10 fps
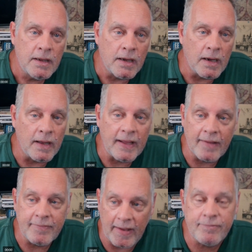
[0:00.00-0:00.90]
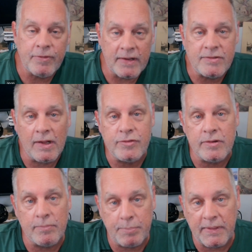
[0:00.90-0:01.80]
have every
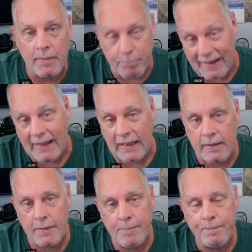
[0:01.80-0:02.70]
intention of being back